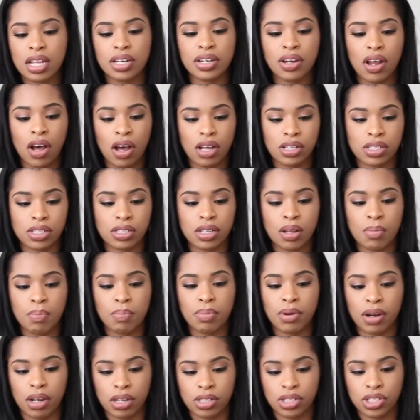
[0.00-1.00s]
NARS
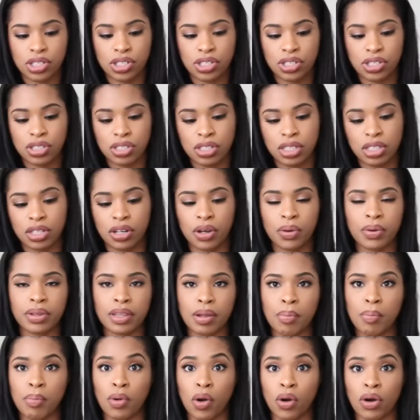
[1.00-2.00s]
blush you know
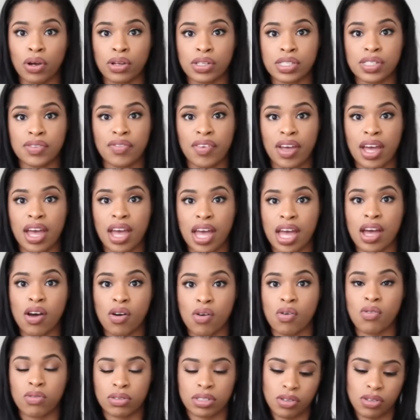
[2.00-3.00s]
in the blogger sphere
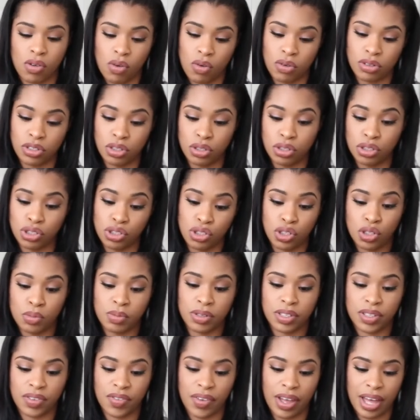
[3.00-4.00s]
or
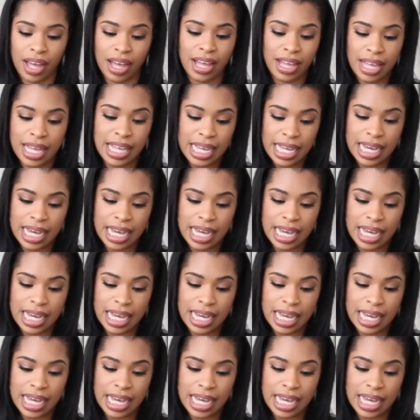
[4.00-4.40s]
YouTuber sphere.